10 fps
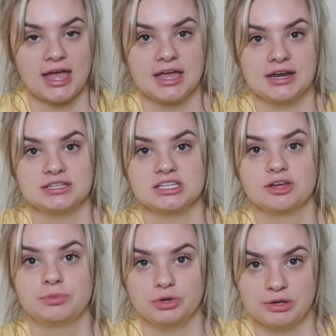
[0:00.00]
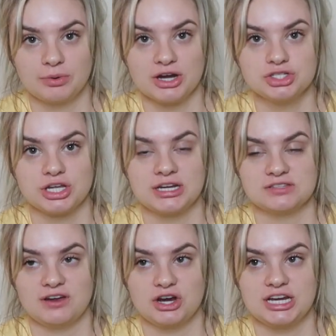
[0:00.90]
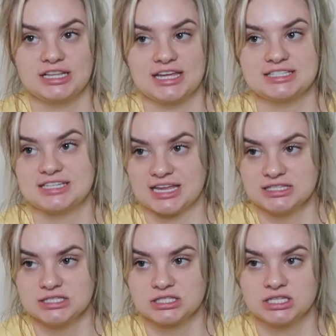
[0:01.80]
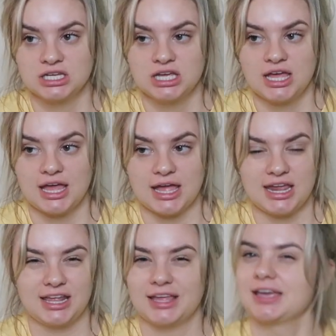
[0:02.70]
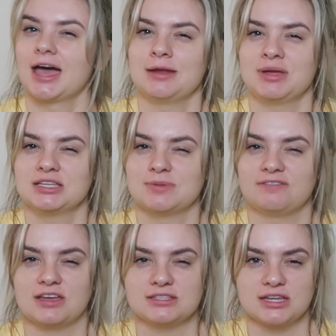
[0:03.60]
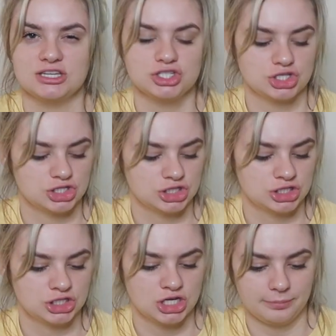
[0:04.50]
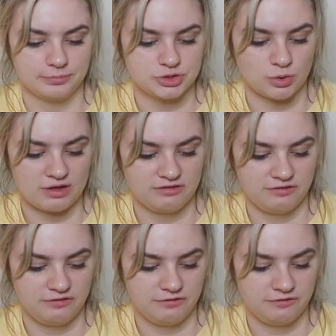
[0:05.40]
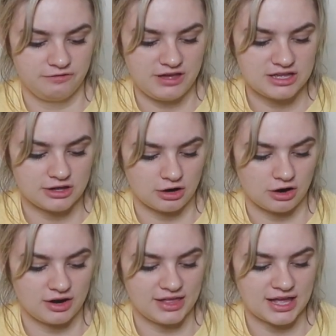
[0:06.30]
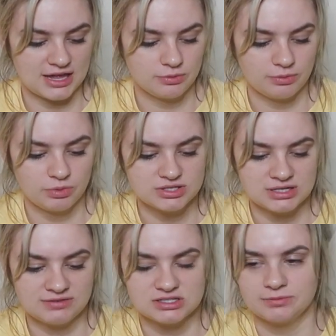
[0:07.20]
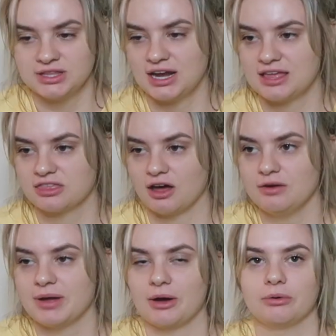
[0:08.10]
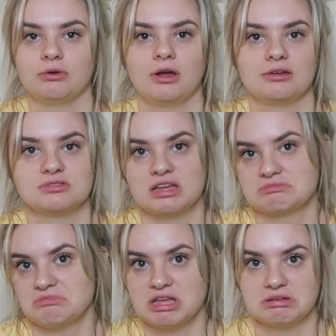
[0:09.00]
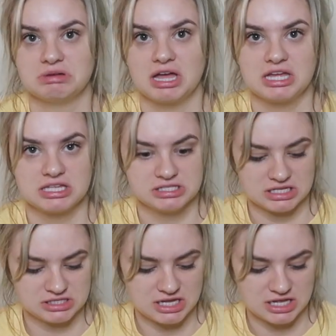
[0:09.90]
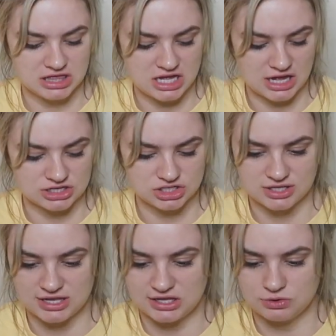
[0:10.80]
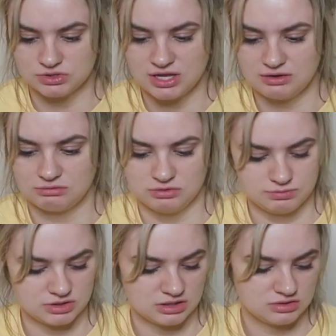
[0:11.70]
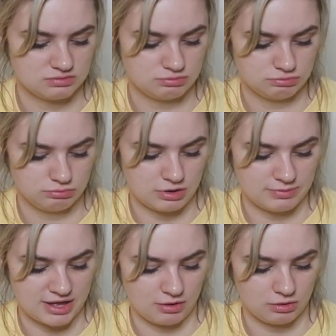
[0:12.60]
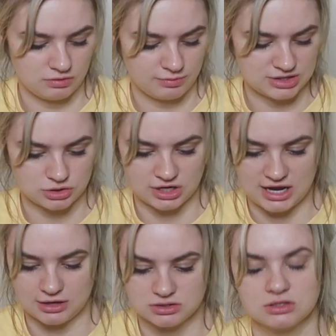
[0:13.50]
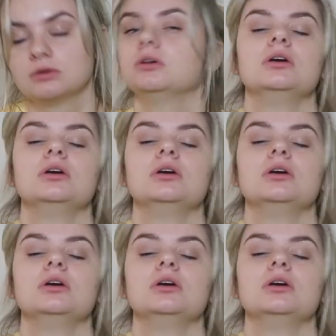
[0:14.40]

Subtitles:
And it's a kabuki brush, and it's very like dense, and it like kind of makes my face itch. So I figured, like, it wasn't even something that I thought about. I was like, I guess that's like a thing. I just like use it. Oops, I just rubbed that all over my dirty hand.